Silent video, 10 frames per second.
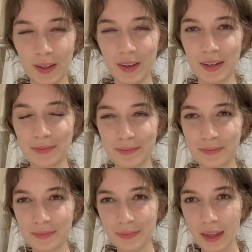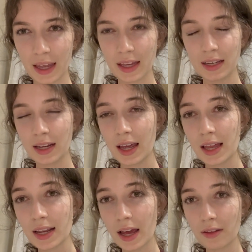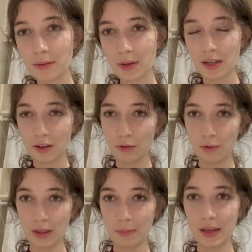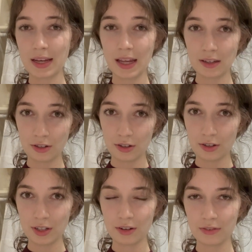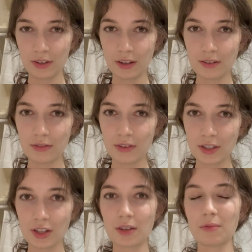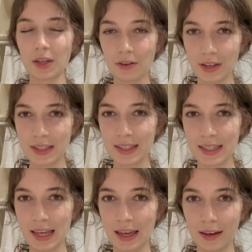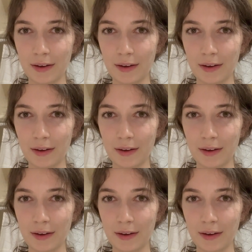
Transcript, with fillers: Good. And now let me know when the pen enters your field of vision, when you can see it.